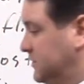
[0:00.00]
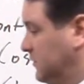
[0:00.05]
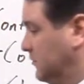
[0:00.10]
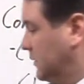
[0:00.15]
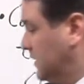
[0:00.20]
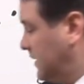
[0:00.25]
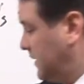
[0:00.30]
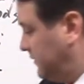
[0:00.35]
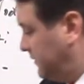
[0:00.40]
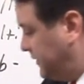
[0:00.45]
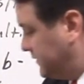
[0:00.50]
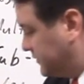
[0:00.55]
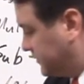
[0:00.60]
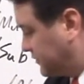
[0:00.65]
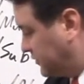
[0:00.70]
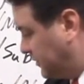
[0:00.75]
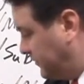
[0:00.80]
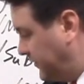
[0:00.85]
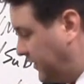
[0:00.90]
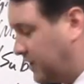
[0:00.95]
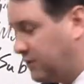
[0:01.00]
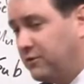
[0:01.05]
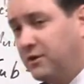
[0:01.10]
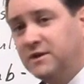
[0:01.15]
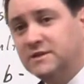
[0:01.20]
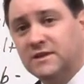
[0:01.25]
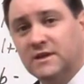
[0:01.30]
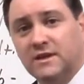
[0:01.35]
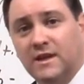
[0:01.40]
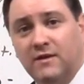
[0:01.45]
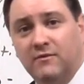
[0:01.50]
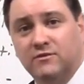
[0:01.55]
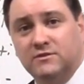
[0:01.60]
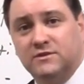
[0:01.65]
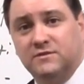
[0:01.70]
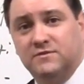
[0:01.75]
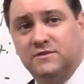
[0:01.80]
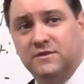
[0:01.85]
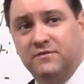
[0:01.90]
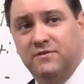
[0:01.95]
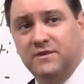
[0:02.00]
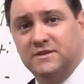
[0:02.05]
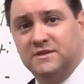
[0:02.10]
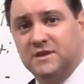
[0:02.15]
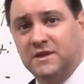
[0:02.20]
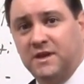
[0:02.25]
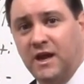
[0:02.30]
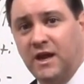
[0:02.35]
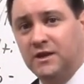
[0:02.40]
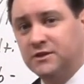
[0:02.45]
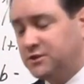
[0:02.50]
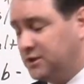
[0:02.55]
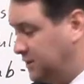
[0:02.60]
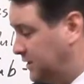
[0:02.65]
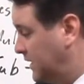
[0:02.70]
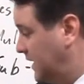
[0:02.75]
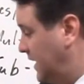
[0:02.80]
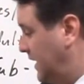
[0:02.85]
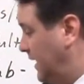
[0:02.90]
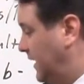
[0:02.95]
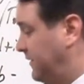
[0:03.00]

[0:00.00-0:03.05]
So these are sort of increasing levels of sophistication.